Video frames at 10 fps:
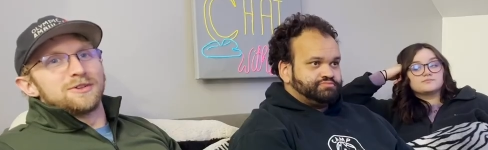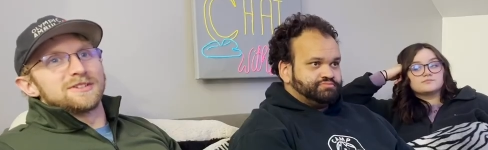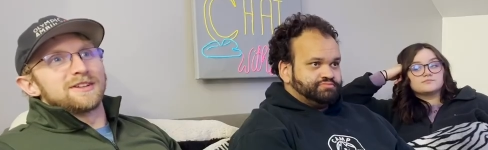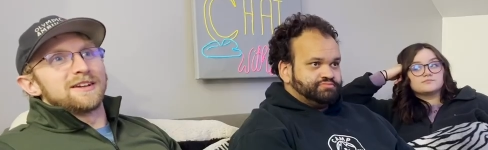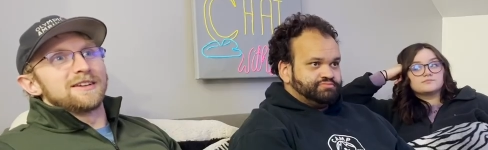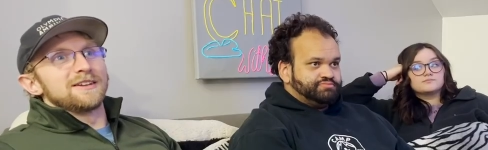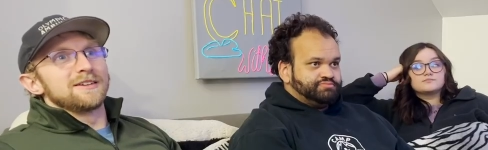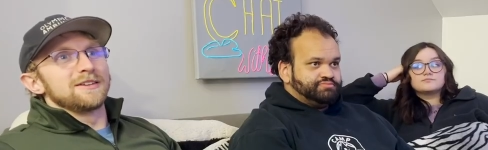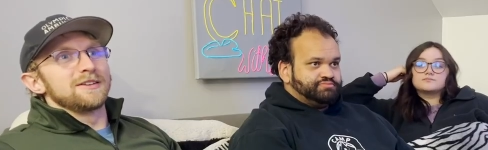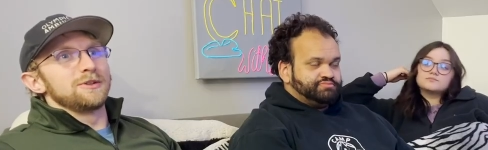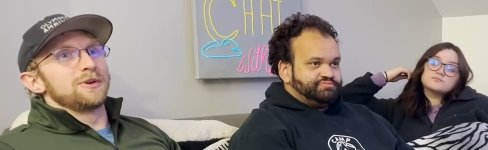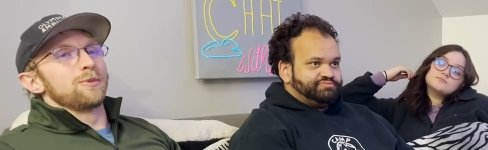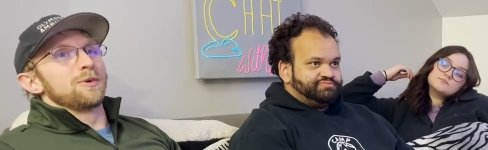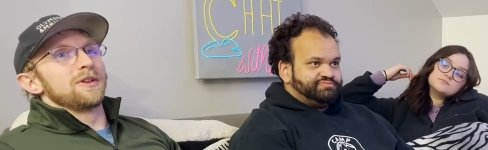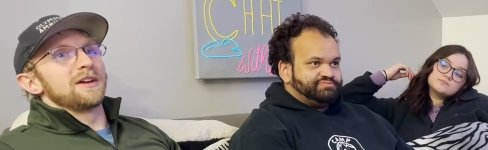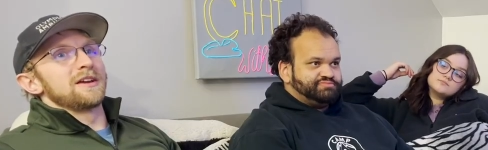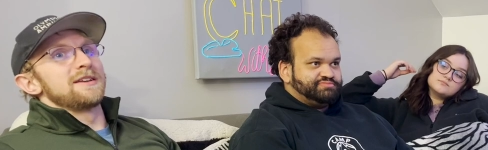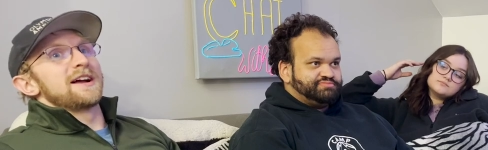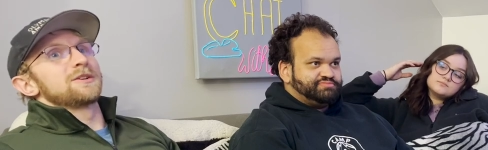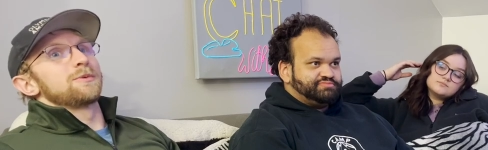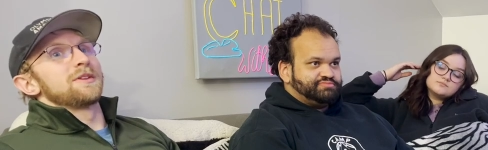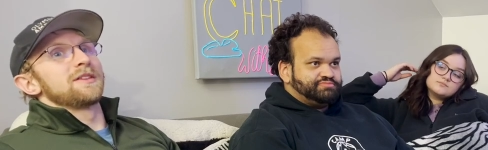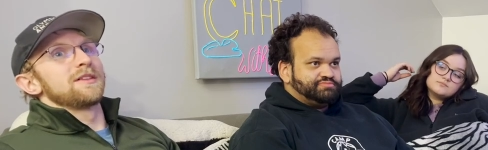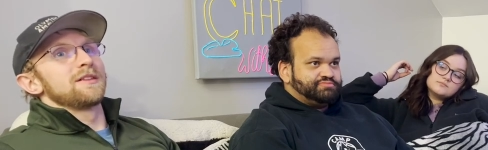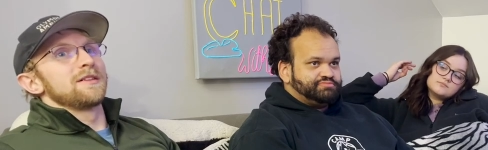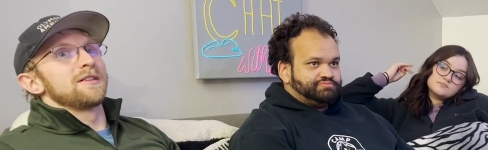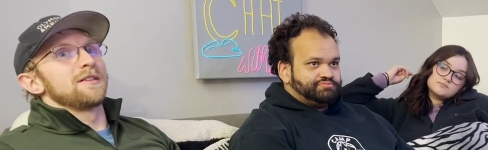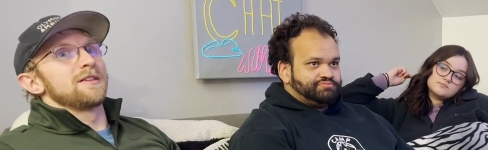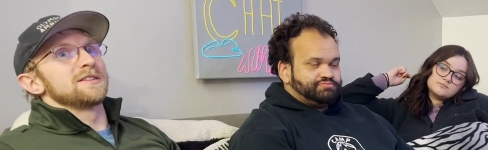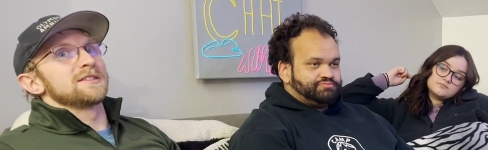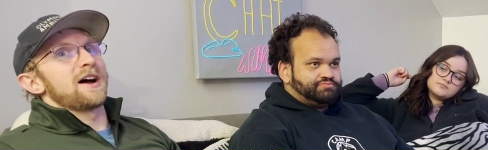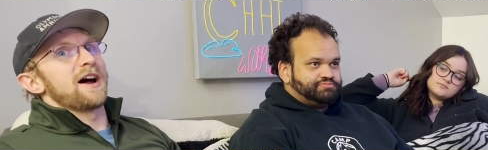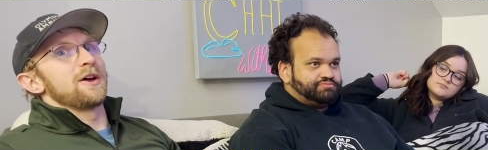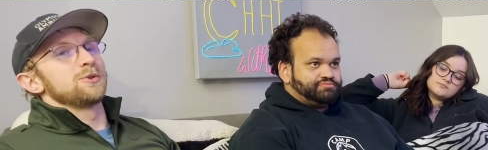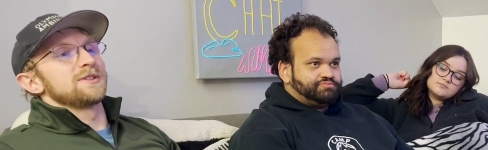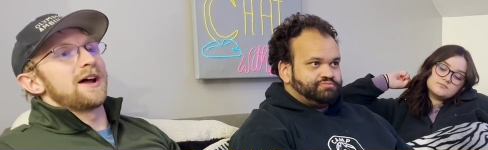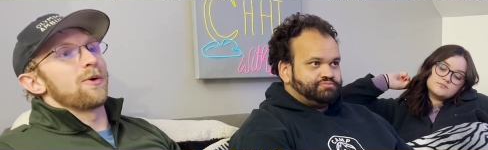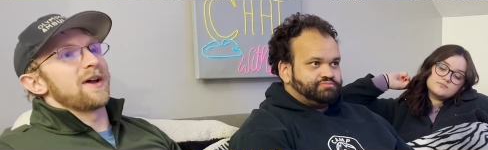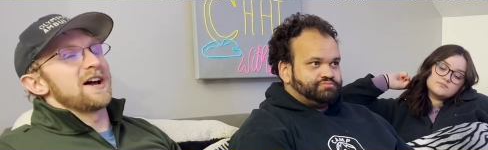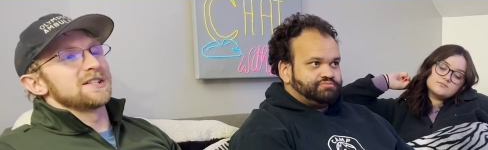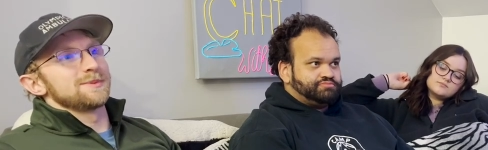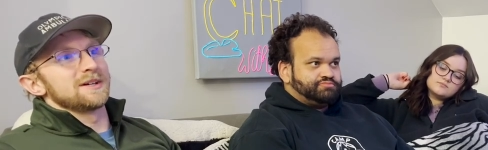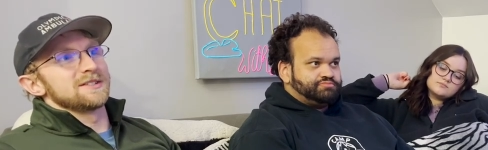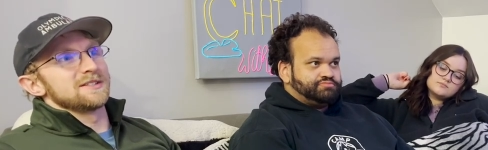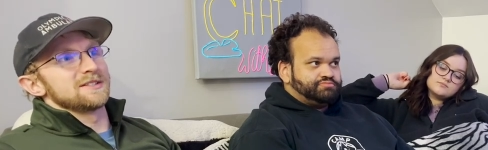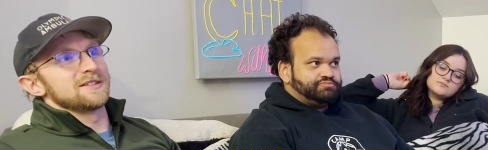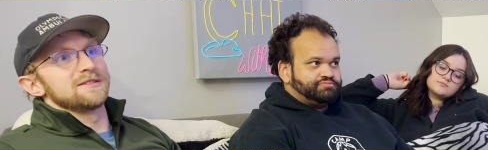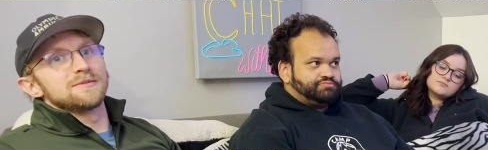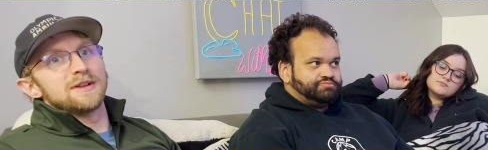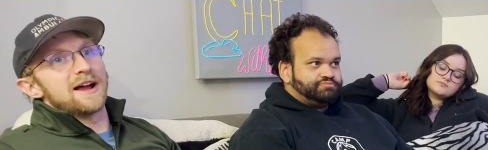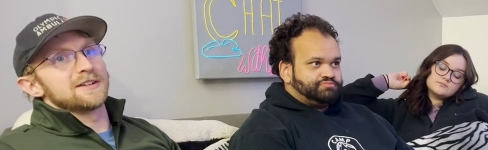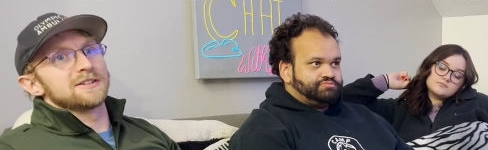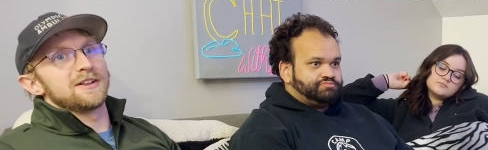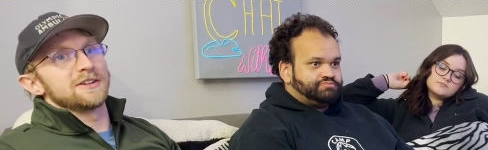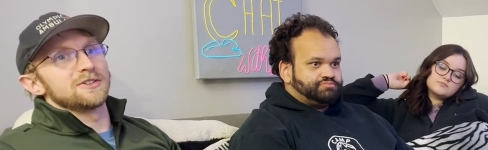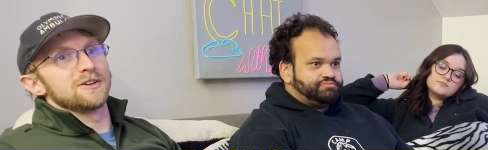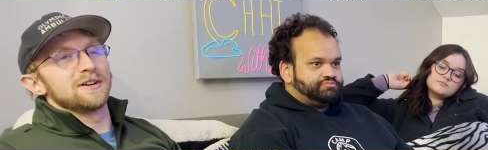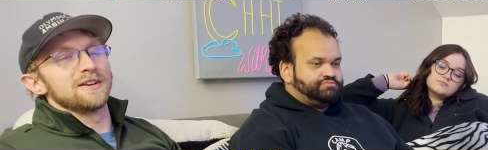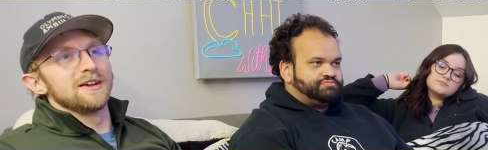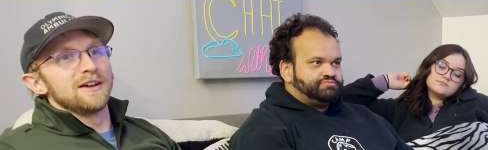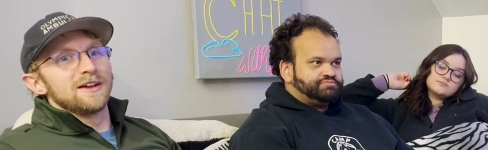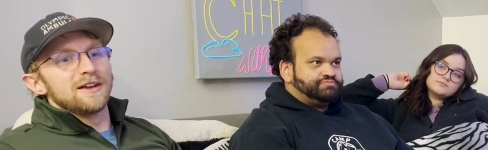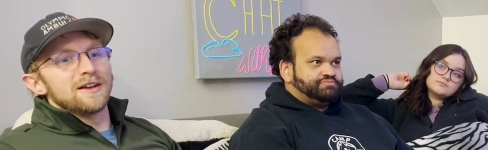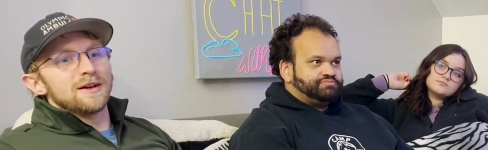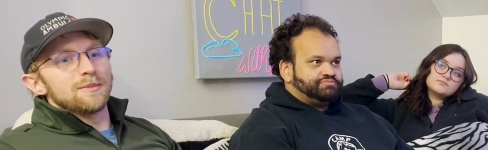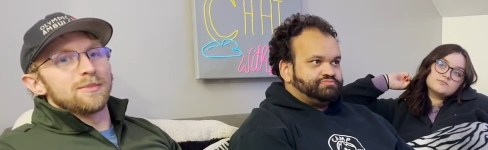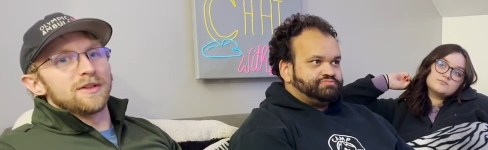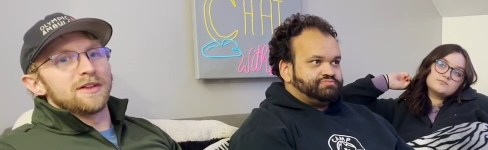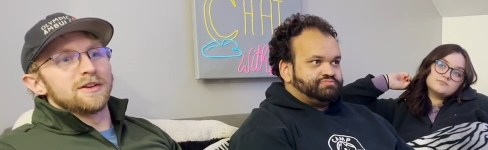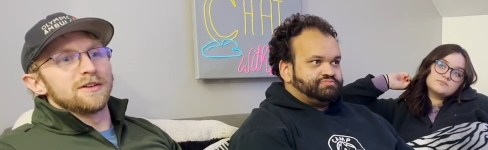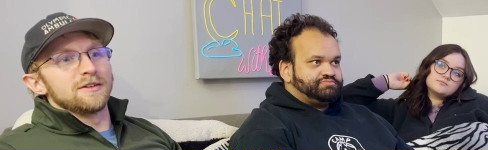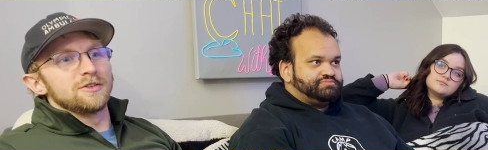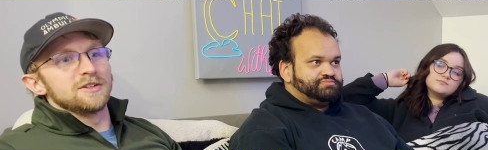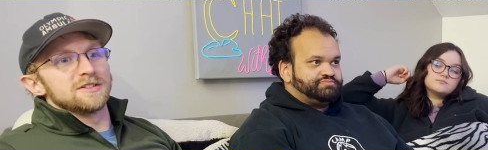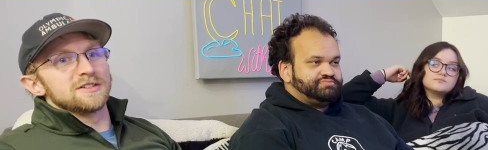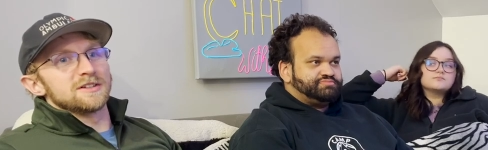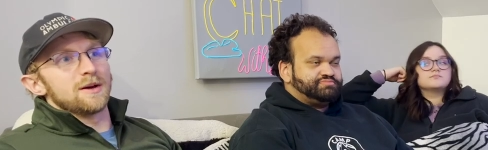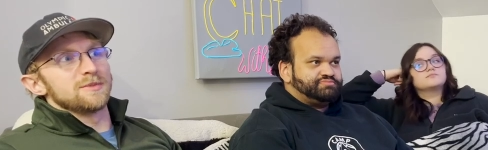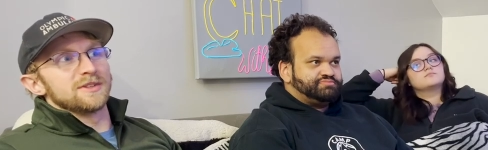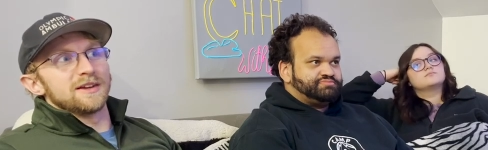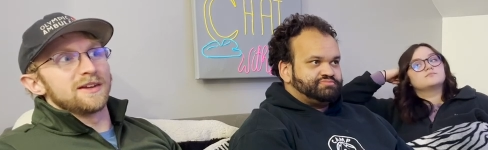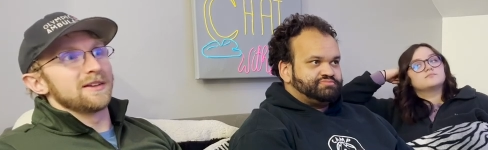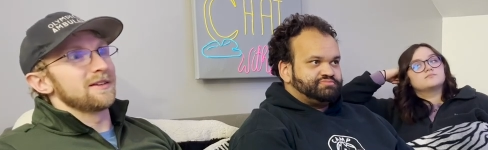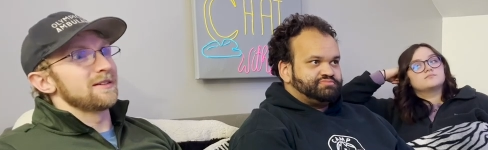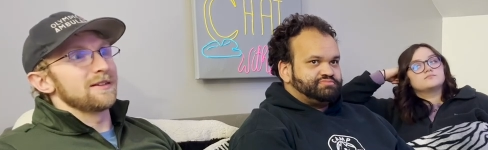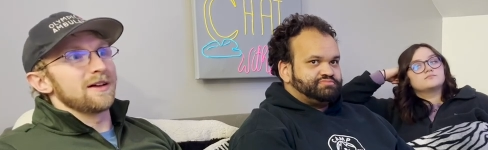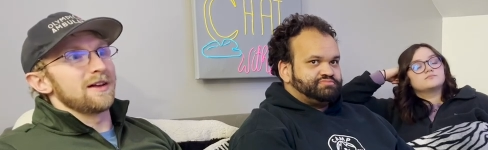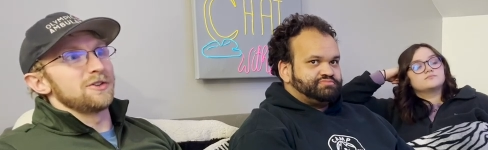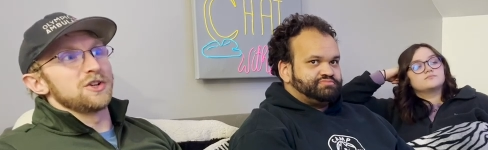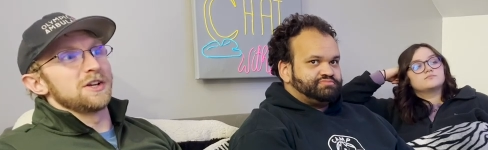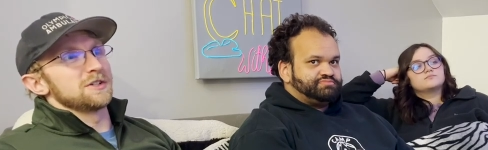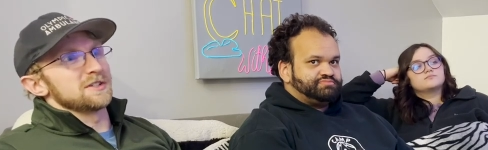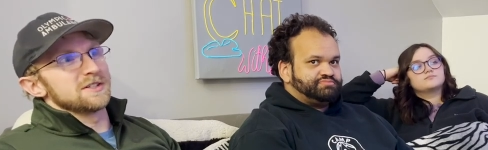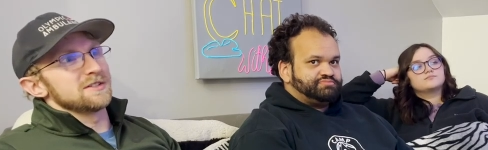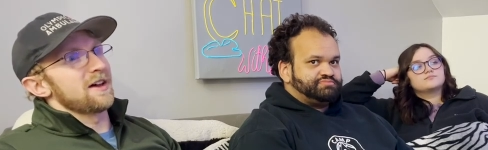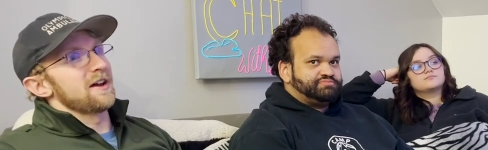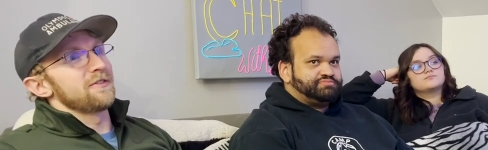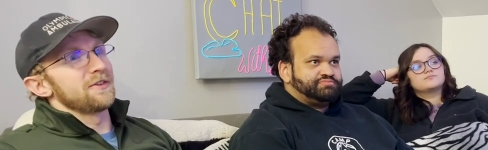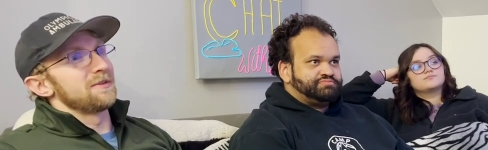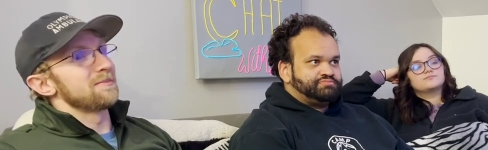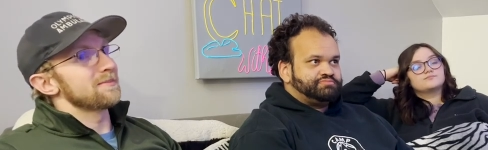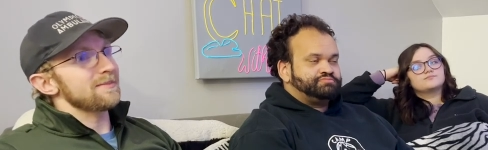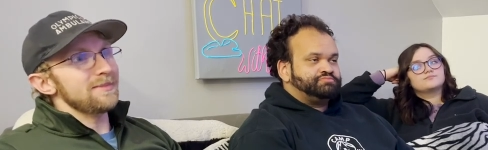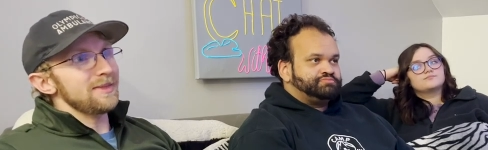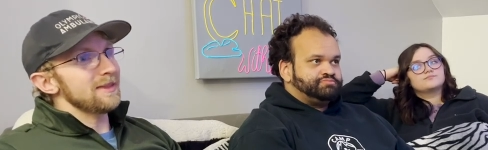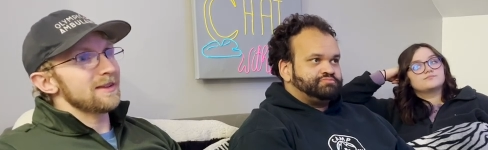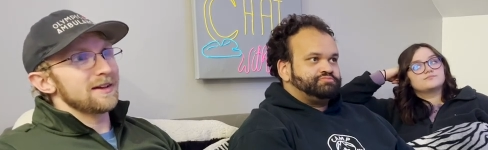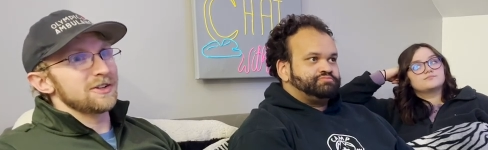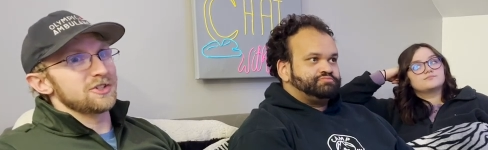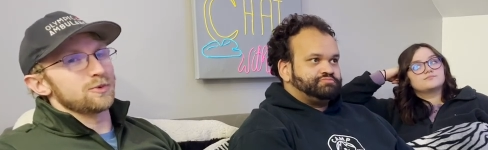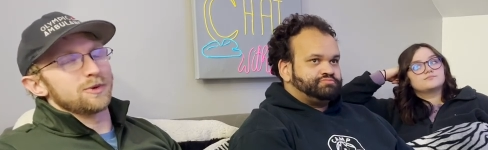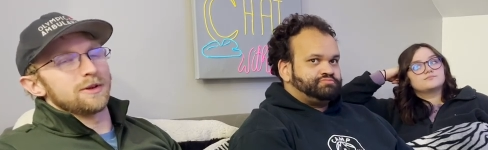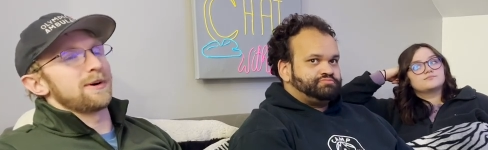Speaker 1: just like you can really connect with this guy who's an outcast because he's a tax collector and but then Jesus comes like and changes his life and it's just really